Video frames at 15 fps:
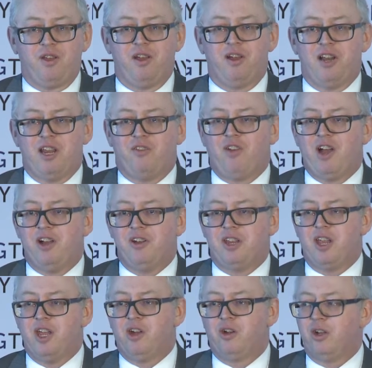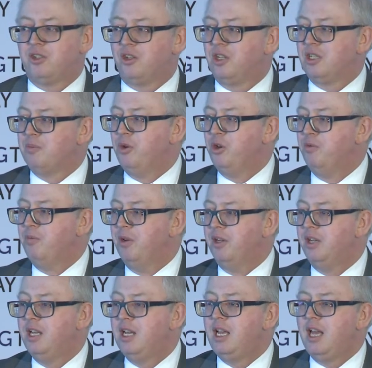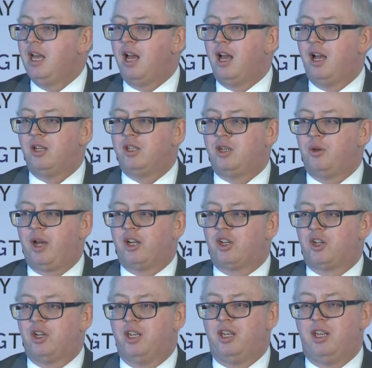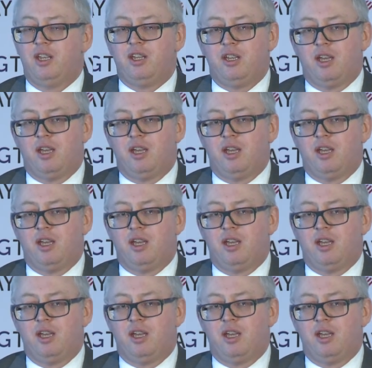early founding heroes of this movement to actually